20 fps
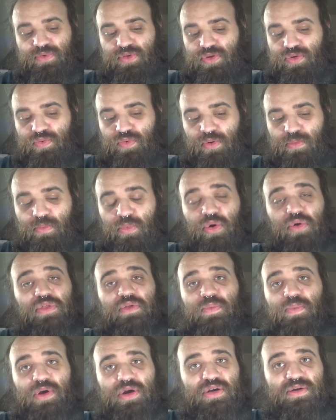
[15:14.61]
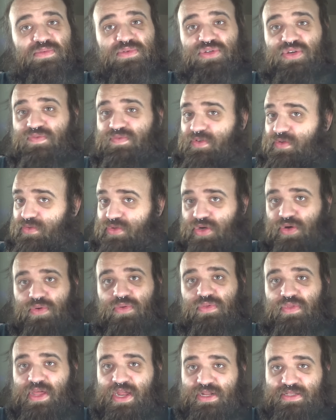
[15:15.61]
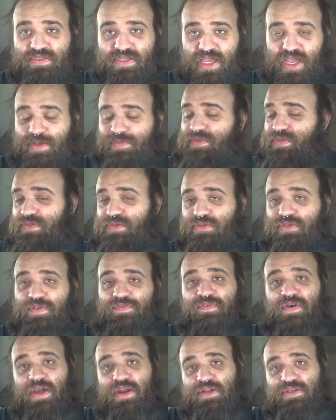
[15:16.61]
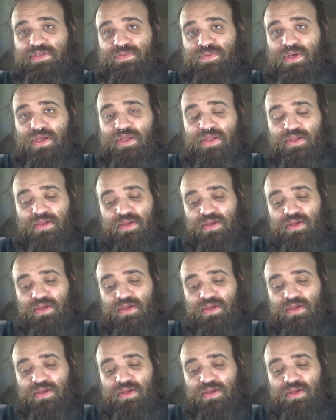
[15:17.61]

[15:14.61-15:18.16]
you are more than welcome to. If you don't, that is absolutely fine as well.